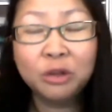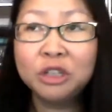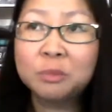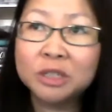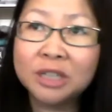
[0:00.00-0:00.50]

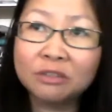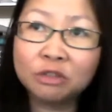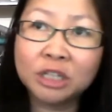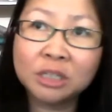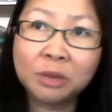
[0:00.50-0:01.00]
supposed to have
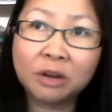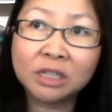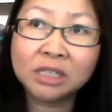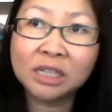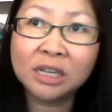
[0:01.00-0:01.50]

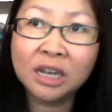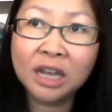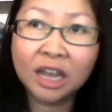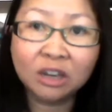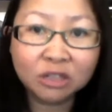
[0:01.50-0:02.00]
transparency
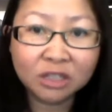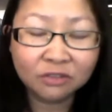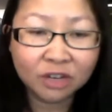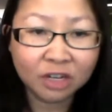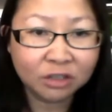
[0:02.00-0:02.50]
and you see
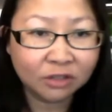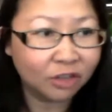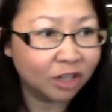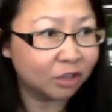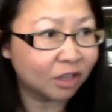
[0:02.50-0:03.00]

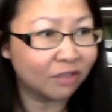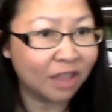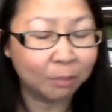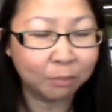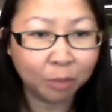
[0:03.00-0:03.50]
videos of
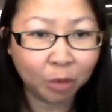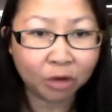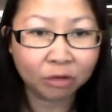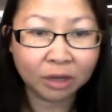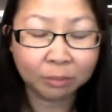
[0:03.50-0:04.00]
them
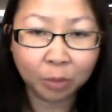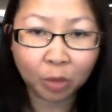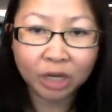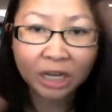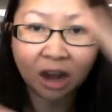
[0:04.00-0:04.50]
boarding